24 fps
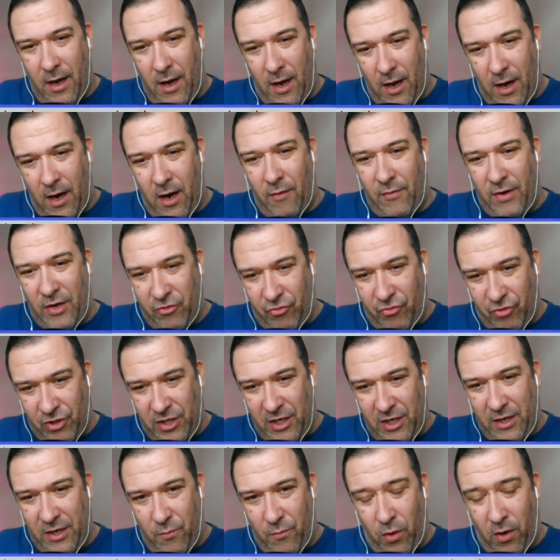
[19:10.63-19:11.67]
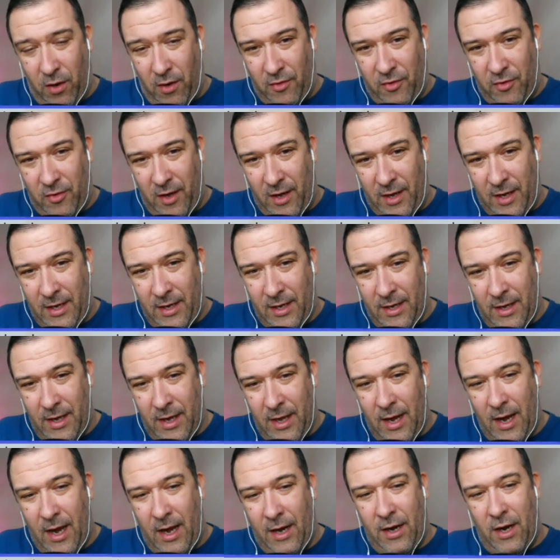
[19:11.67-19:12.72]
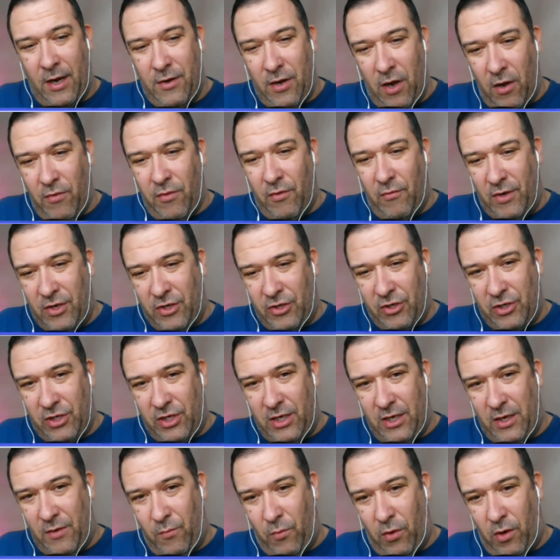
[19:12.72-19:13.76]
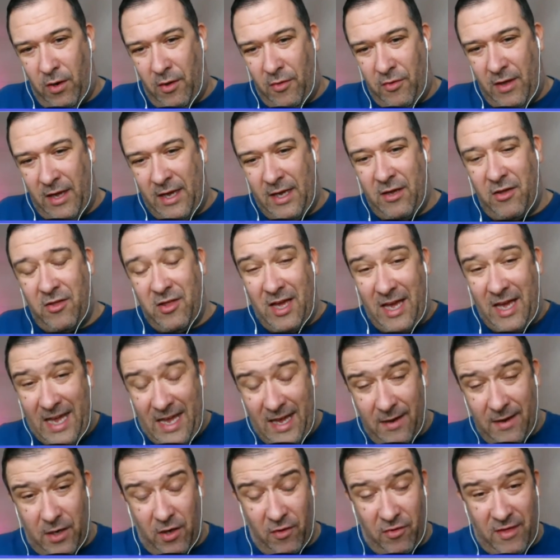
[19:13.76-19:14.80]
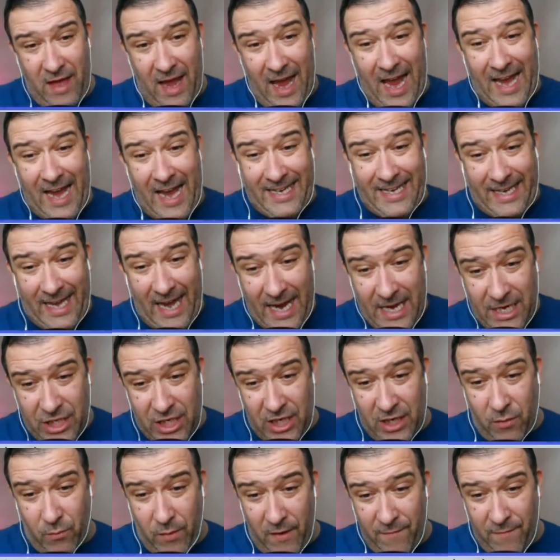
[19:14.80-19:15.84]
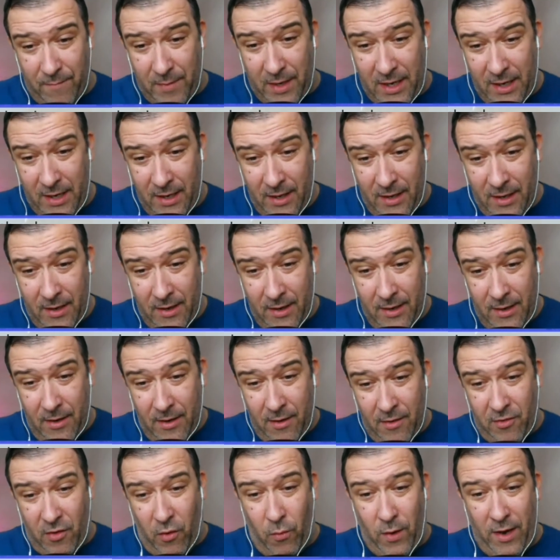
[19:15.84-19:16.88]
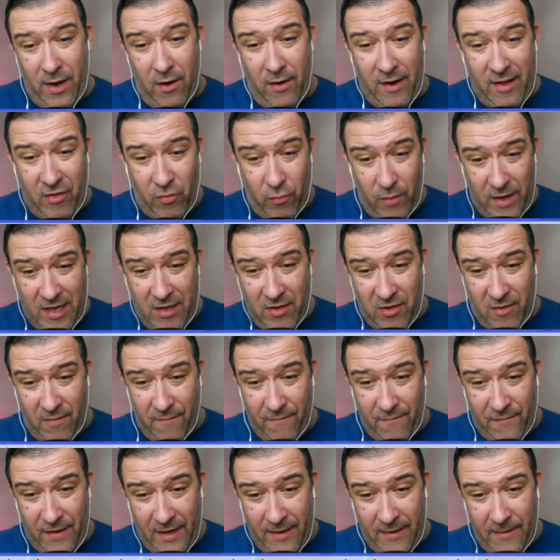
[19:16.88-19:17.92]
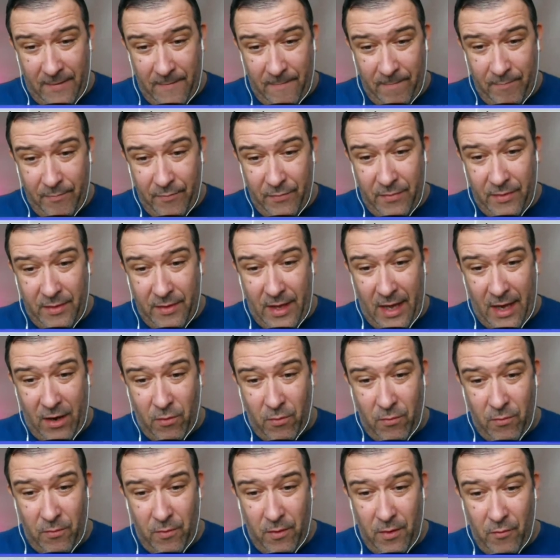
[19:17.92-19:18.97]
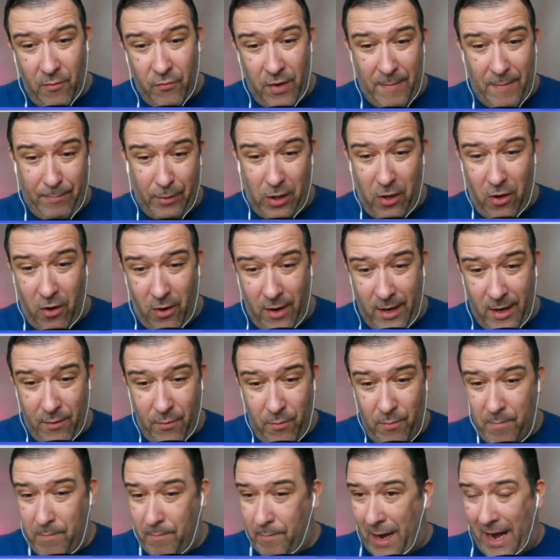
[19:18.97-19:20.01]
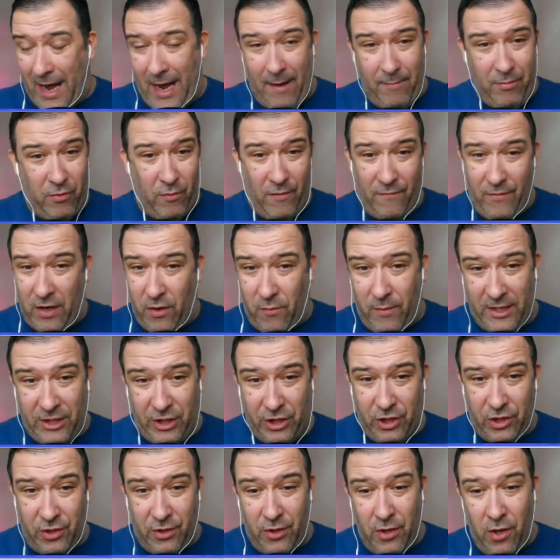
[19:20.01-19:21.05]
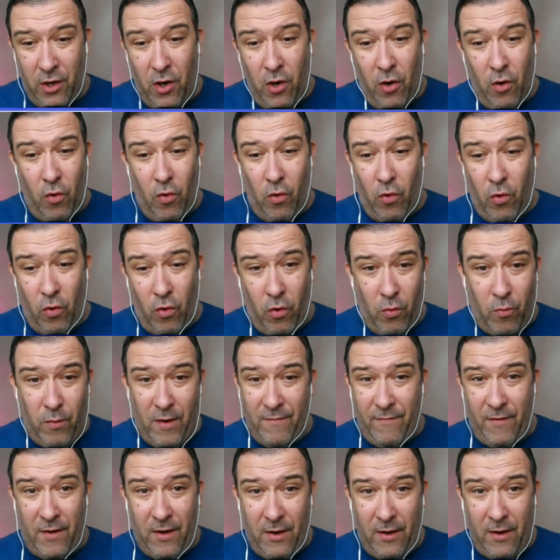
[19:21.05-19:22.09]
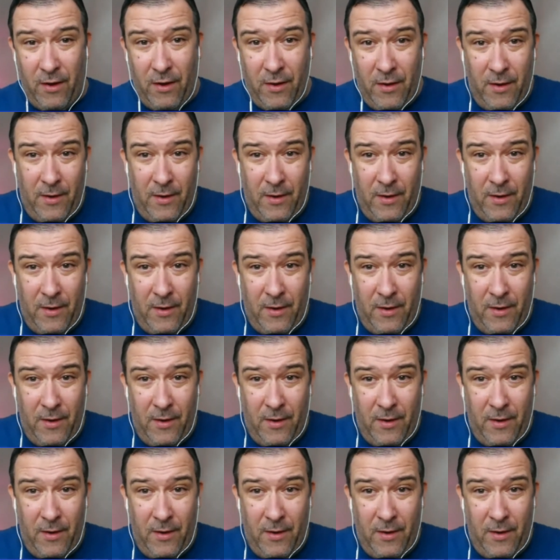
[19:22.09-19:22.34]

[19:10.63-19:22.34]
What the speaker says: are interested in what I say, and I know they're interested in what I say because they're engaging with me. So when I tweet something, they'll reply perhaps with a question or with an